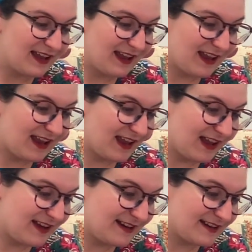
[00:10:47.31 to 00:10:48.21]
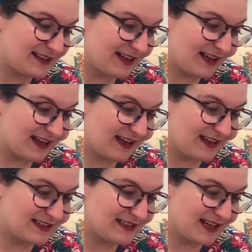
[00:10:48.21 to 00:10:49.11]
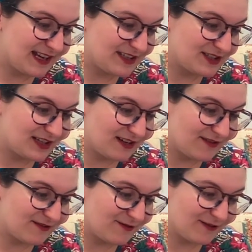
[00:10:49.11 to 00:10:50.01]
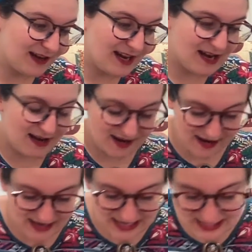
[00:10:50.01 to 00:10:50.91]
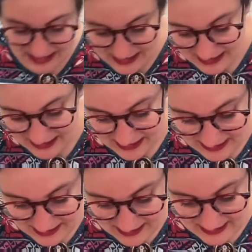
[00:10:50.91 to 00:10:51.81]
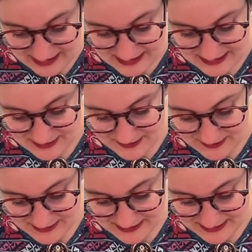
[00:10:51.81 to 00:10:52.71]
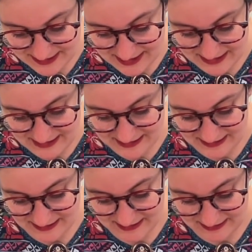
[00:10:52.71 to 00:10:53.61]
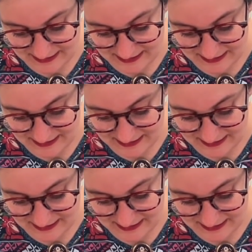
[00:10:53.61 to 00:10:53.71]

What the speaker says: and attach it right on to the side here.